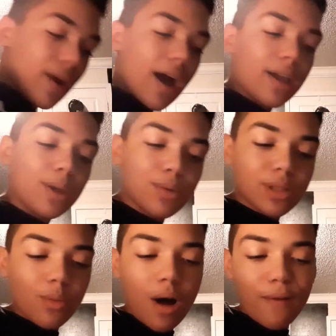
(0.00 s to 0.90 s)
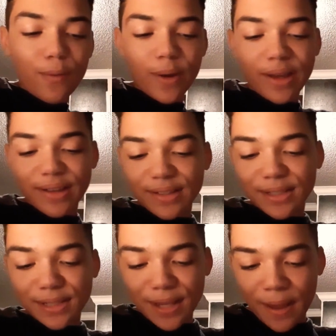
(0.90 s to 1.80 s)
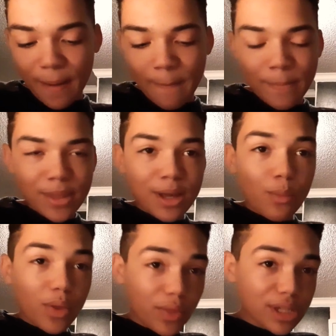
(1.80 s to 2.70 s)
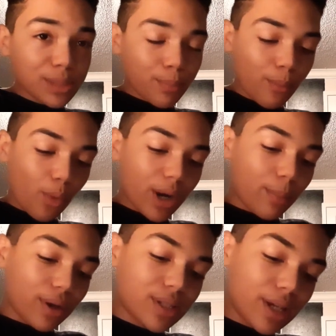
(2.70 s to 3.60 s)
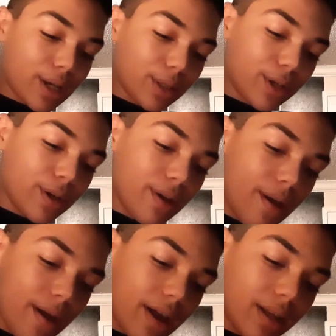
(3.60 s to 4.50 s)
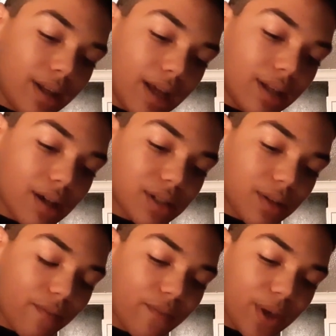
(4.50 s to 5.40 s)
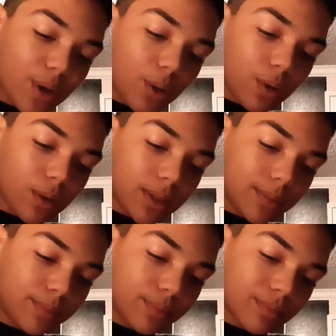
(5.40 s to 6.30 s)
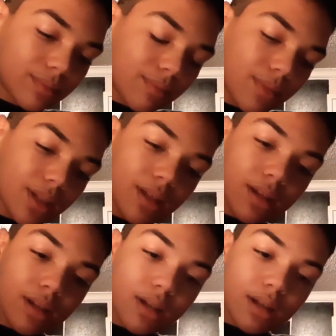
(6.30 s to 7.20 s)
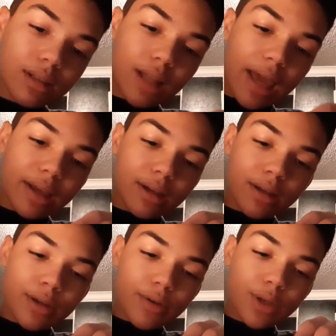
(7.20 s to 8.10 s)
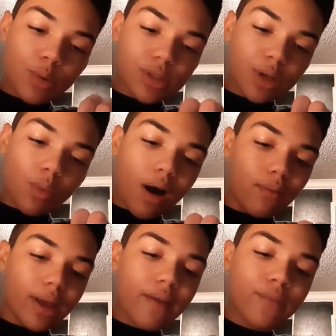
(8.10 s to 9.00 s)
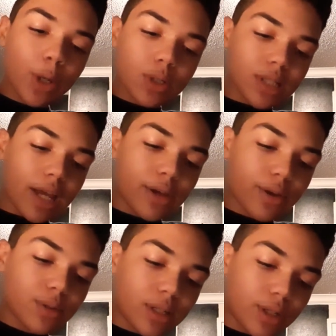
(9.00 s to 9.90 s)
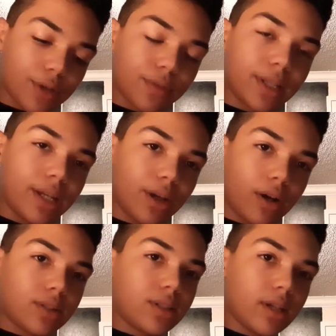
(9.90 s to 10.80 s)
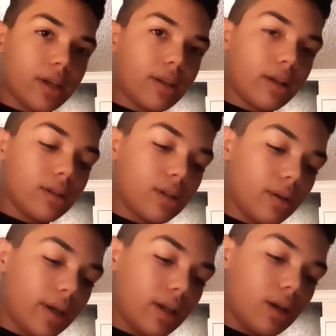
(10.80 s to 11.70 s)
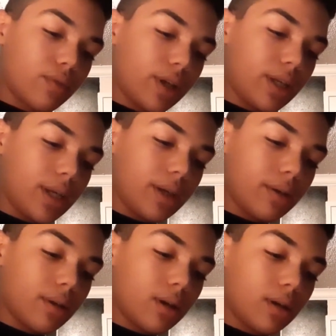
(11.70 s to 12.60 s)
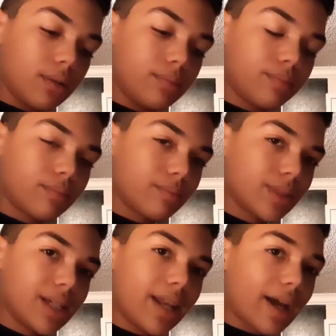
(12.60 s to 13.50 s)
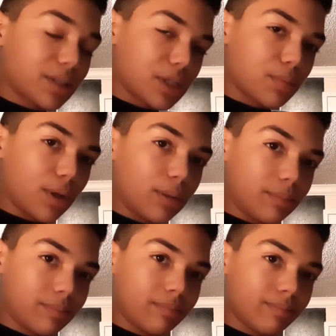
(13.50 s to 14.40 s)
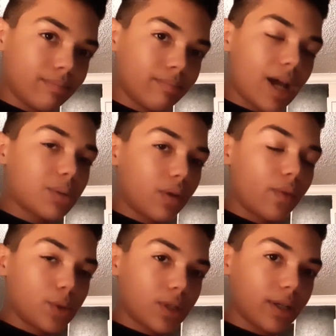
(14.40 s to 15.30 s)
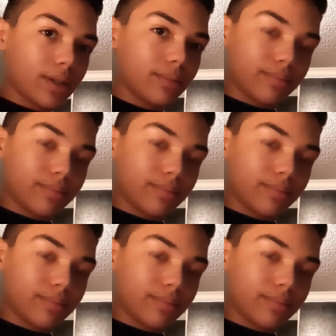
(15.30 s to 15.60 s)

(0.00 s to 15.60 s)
I use the waffle heads, with this one in particular, it doesn't feel like you're using waffle. It feels like you're using Nerf Elite darts in a freaking Nexus Pro. That's what it feels like.